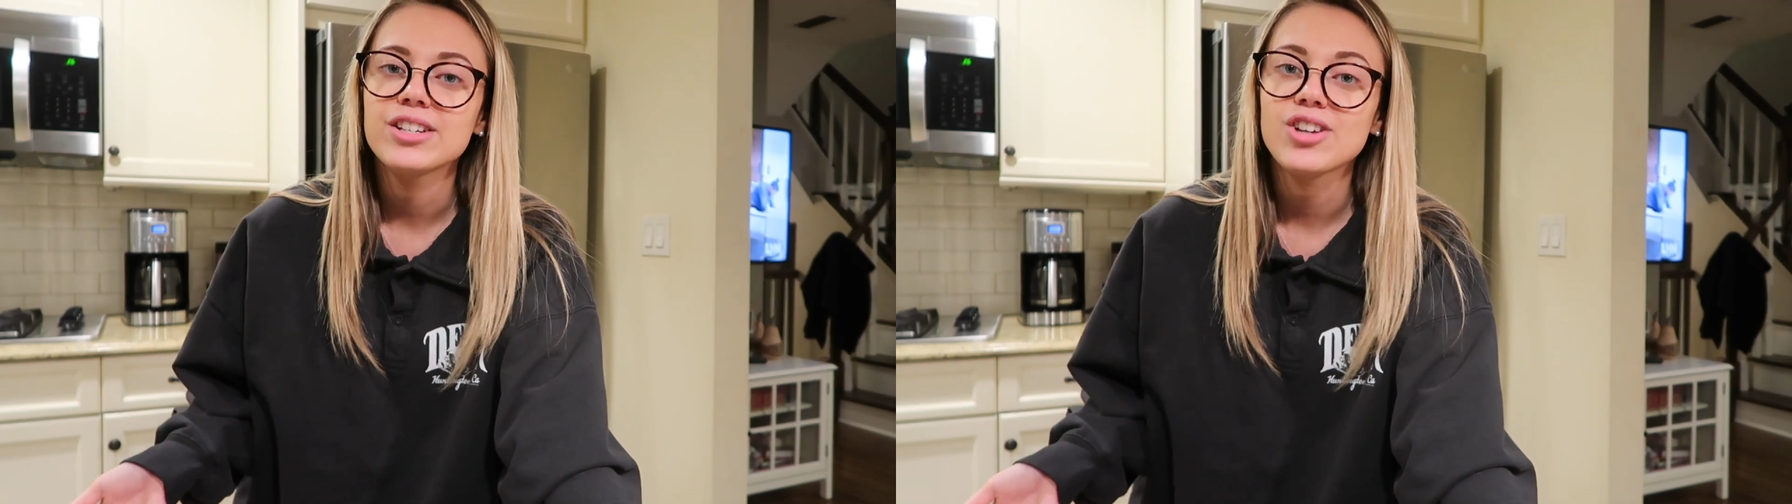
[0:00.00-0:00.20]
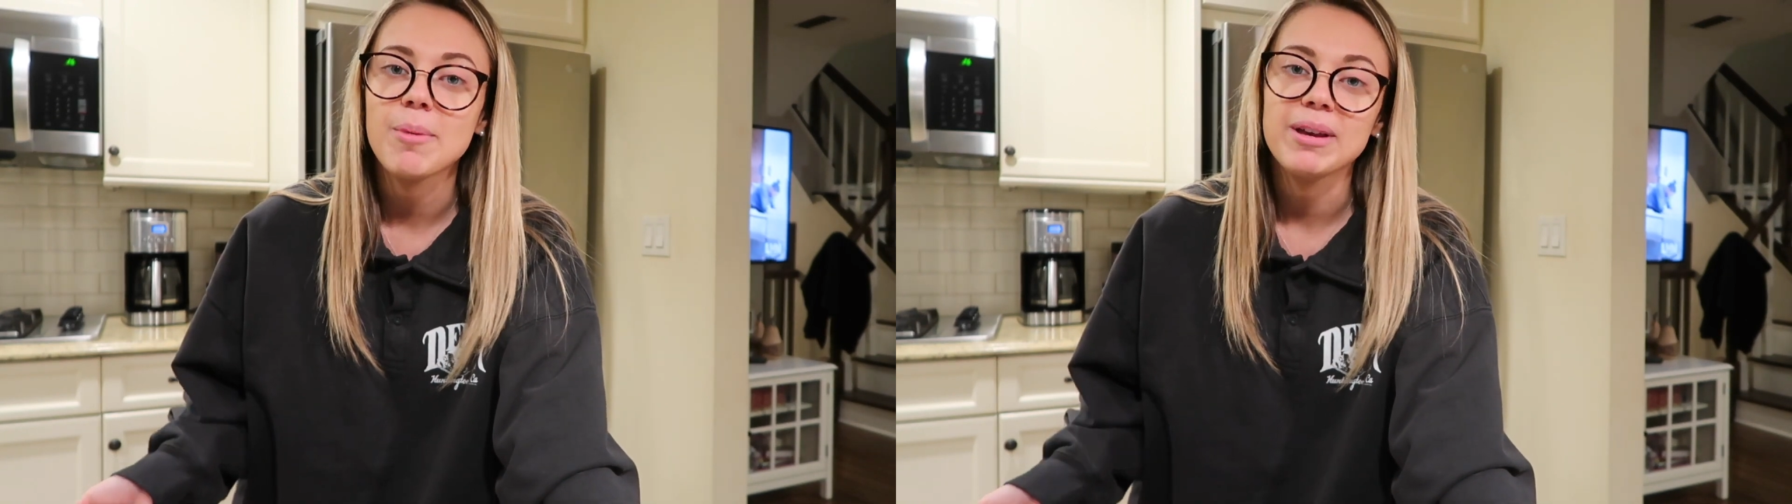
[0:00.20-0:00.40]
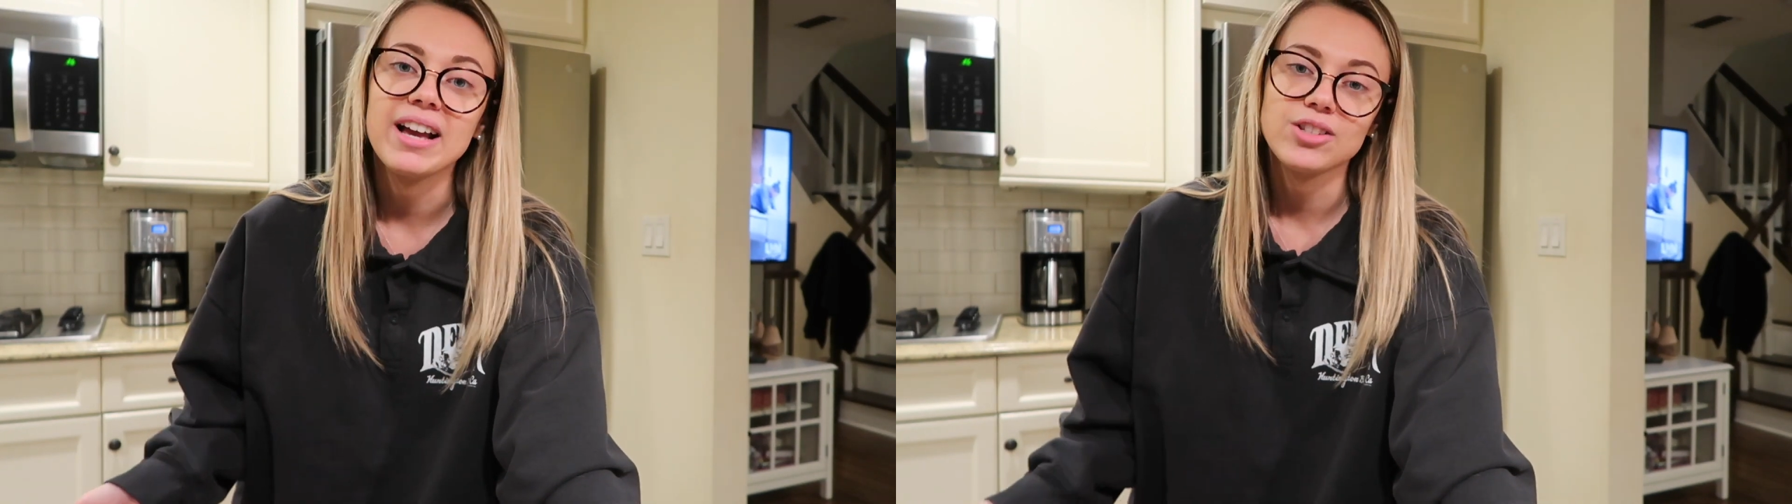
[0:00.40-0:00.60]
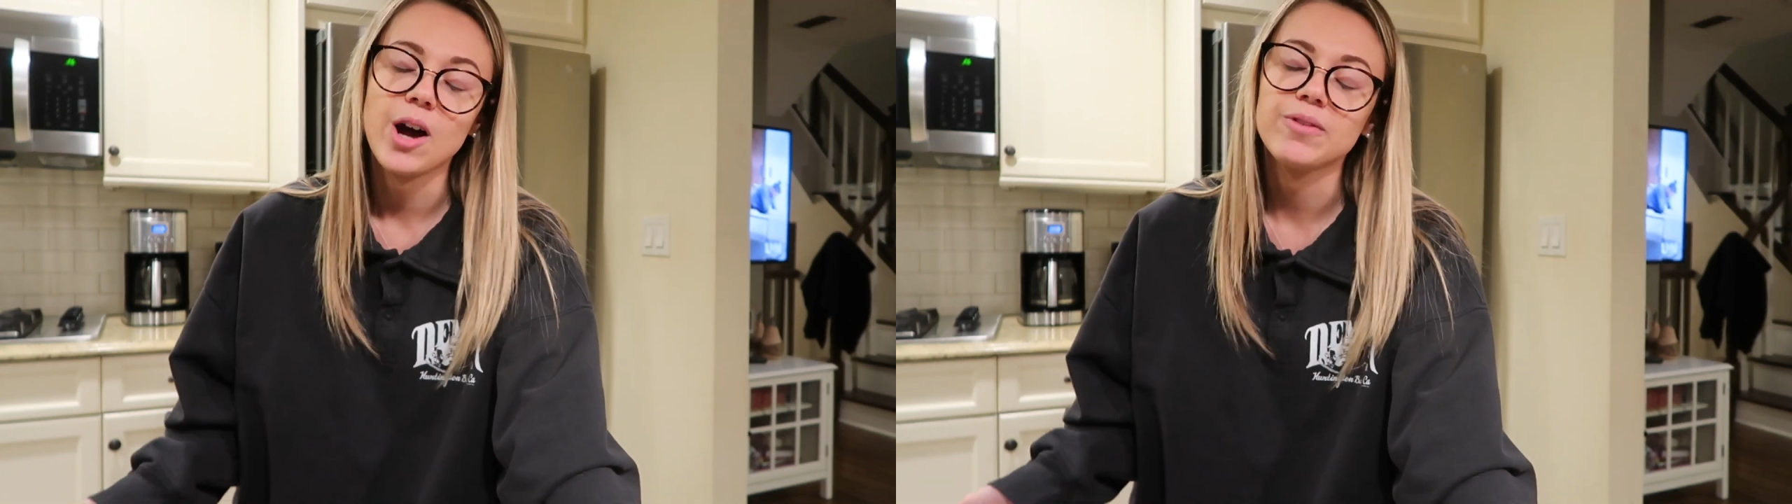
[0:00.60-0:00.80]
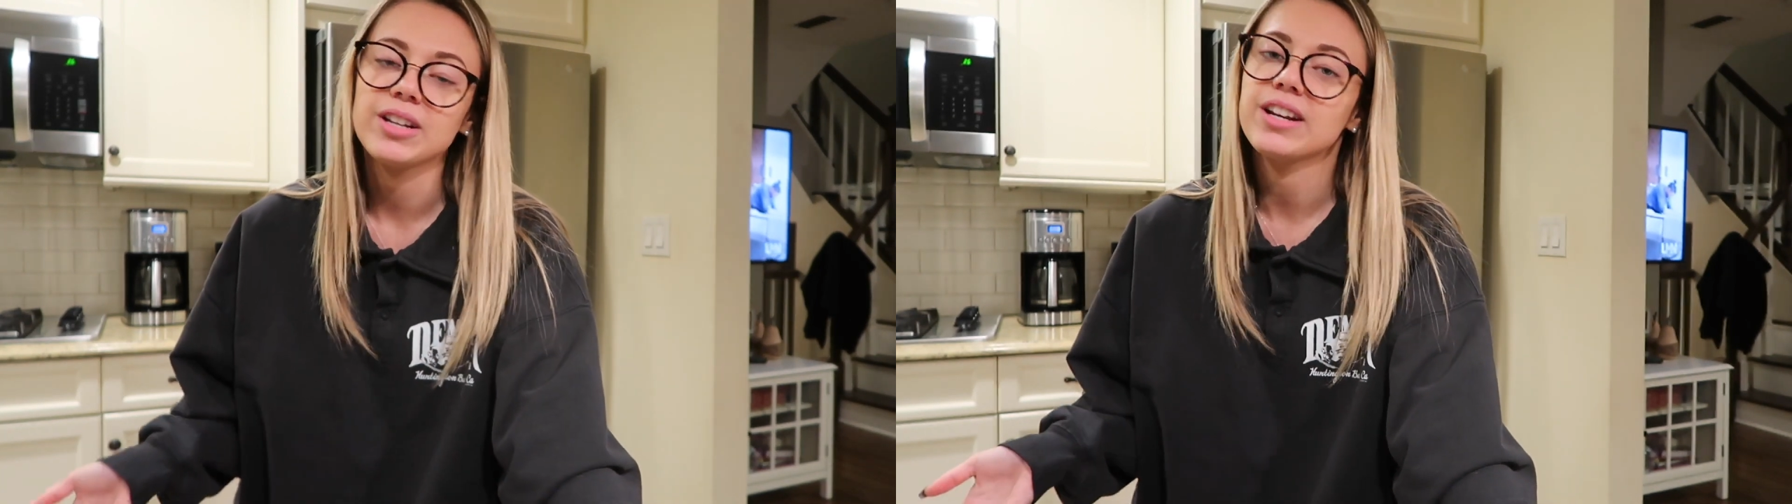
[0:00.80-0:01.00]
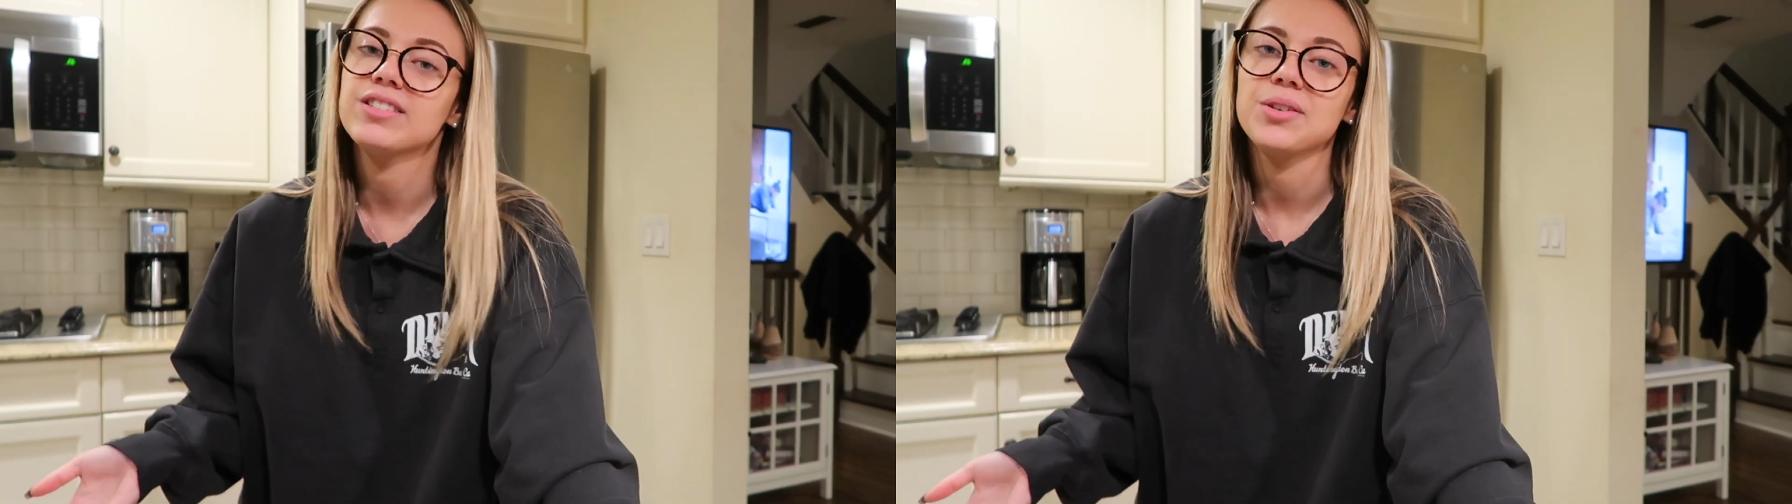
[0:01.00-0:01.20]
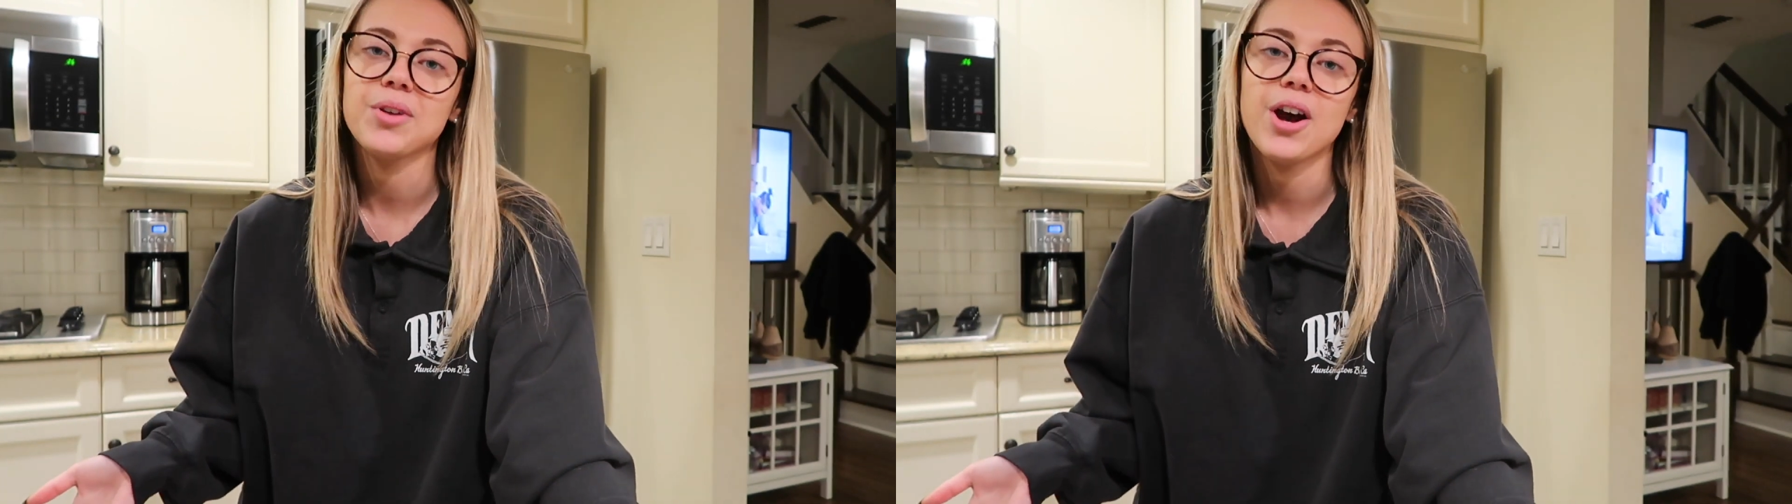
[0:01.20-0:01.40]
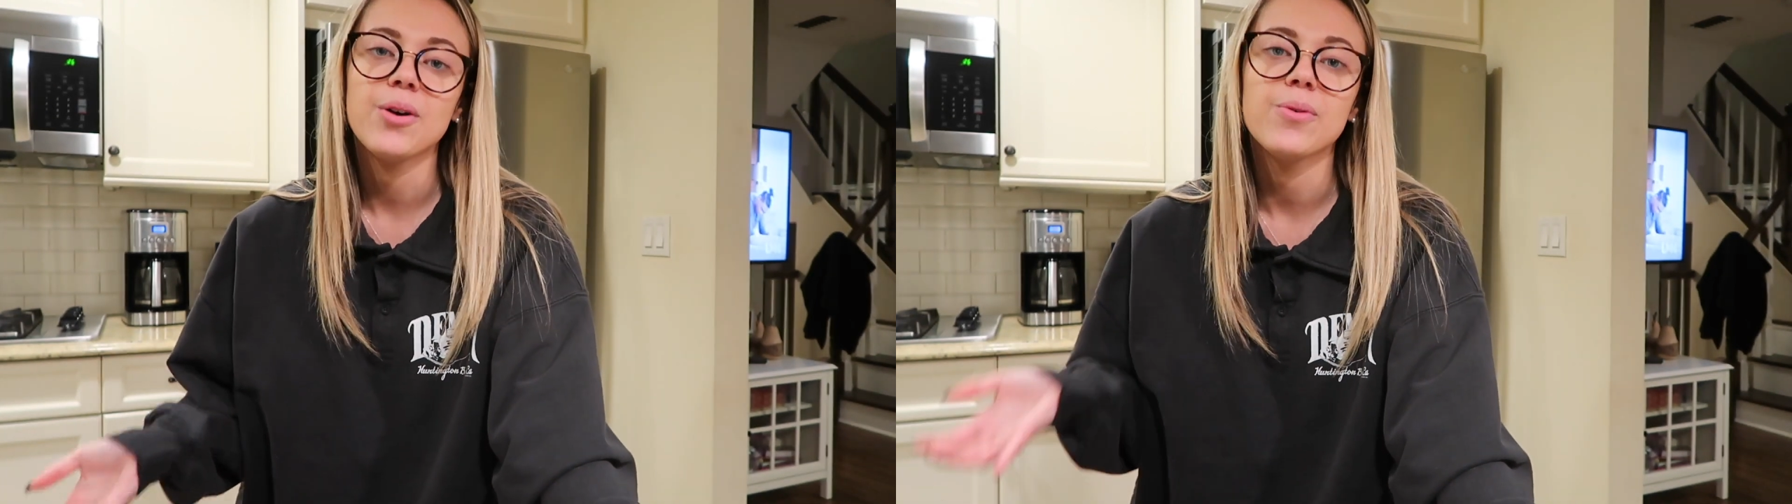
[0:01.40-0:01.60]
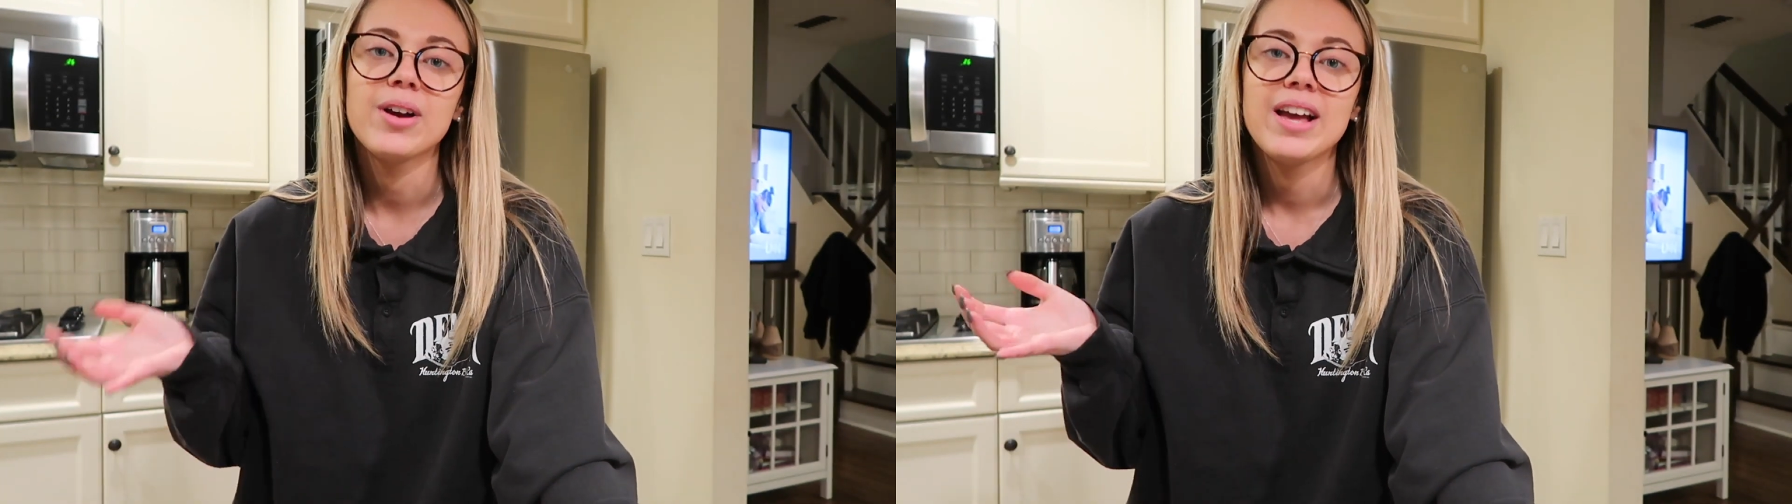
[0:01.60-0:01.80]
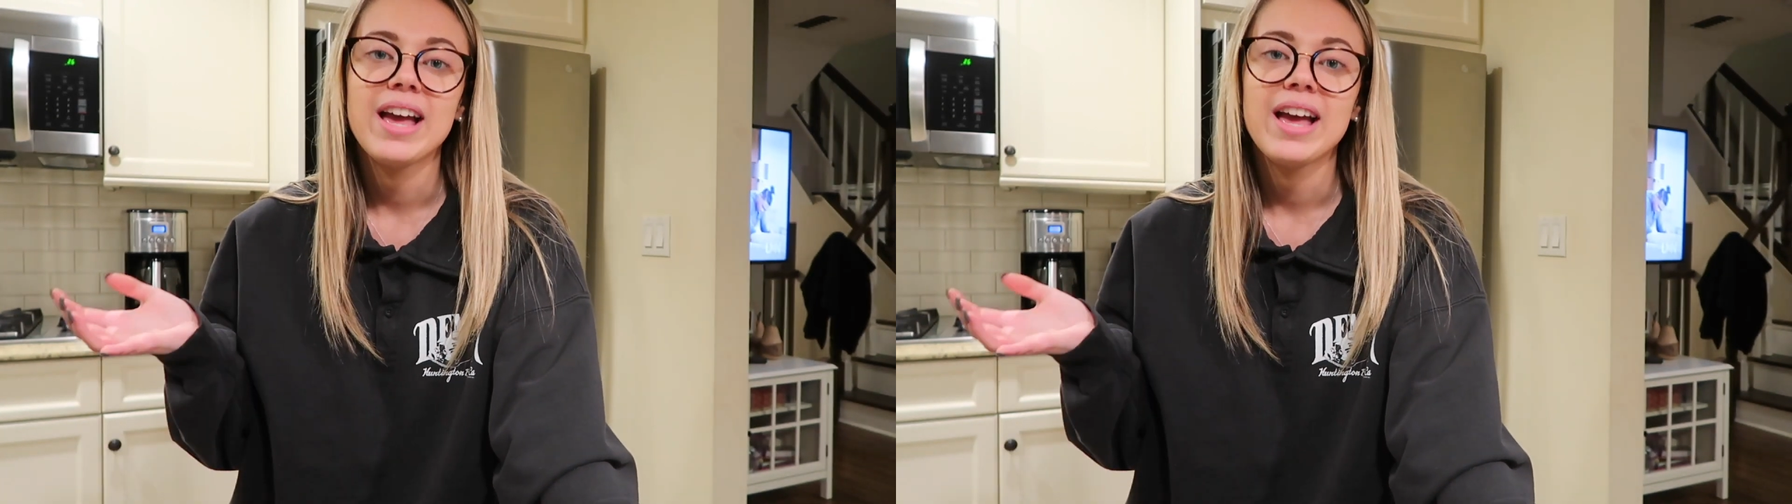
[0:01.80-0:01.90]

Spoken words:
shopping as often because you know